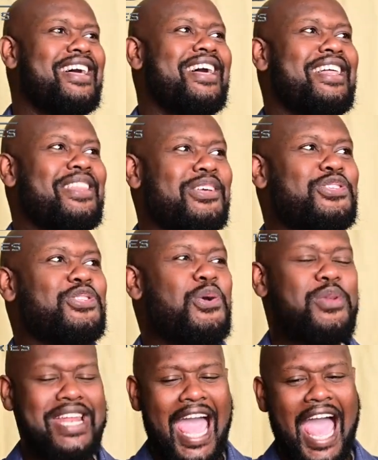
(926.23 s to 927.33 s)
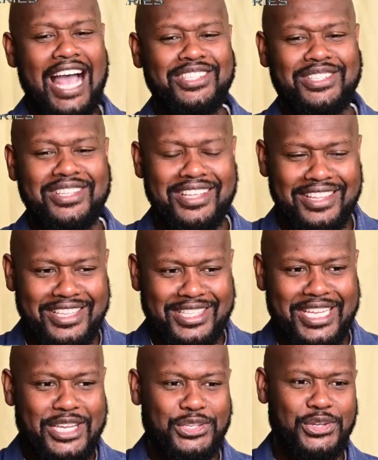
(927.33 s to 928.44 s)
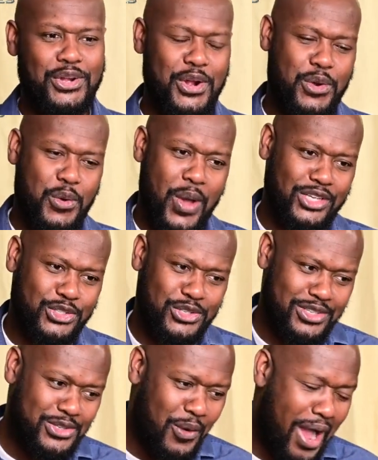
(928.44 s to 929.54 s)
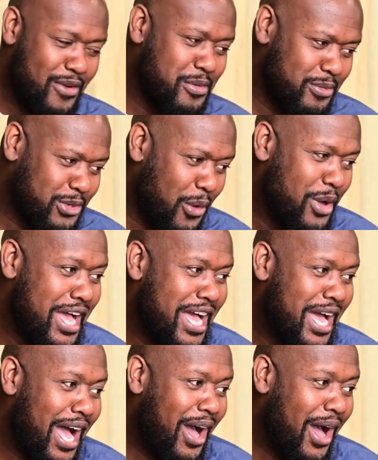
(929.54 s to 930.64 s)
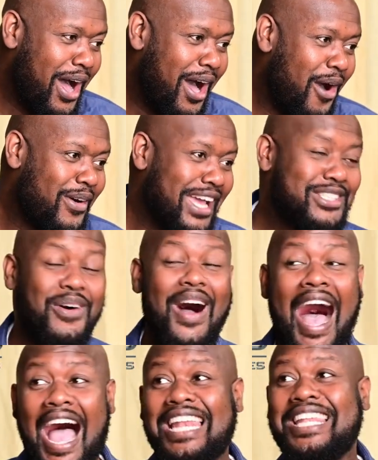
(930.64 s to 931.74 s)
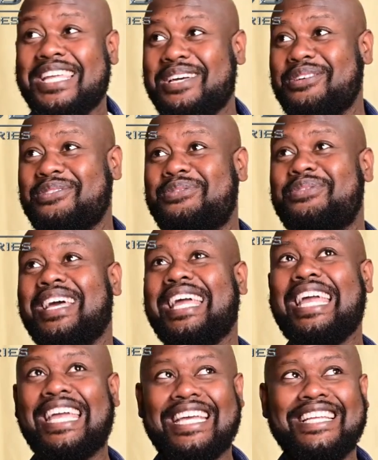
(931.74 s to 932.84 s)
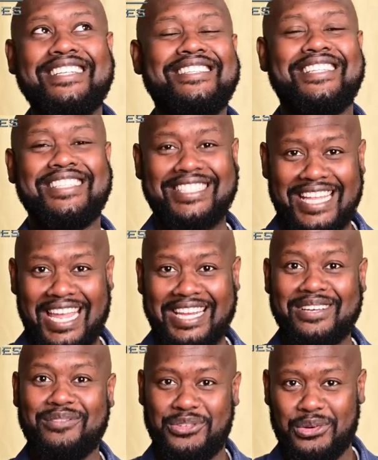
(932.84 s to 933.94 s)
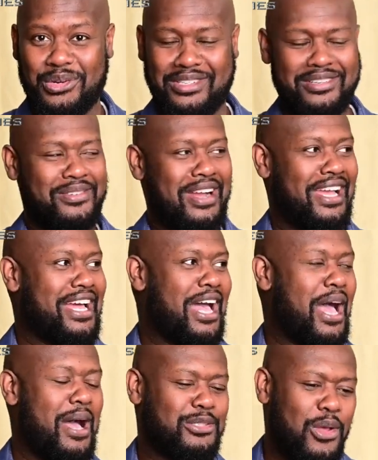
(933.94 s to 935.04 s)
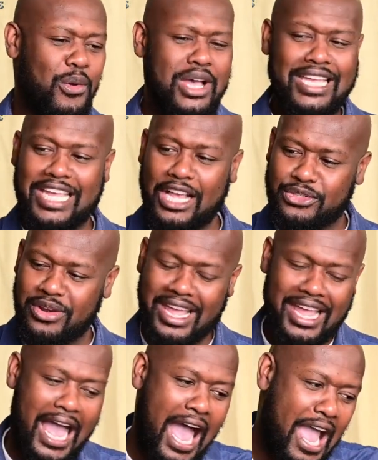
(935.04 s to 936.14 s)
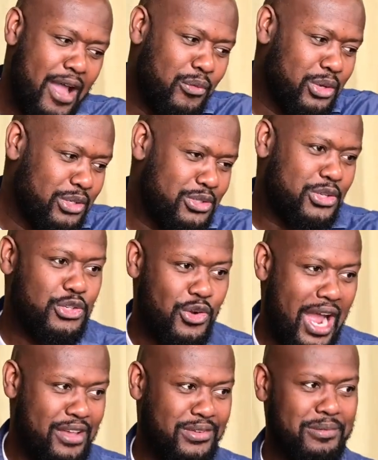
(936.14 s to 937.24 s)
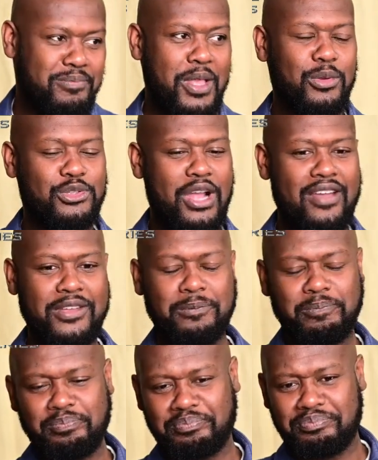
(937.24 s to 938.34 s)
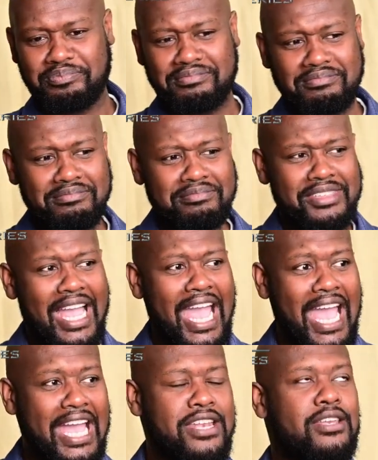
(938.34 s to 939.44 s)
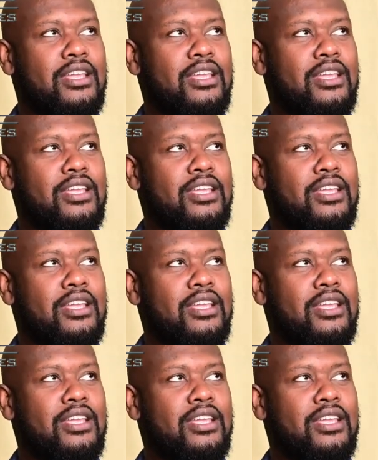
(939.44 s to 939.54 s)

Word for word: the student asks the teacher a question. So I so okay, so I live in the state of Georgia, right? Uh, so yesterday I was driving. I was driving and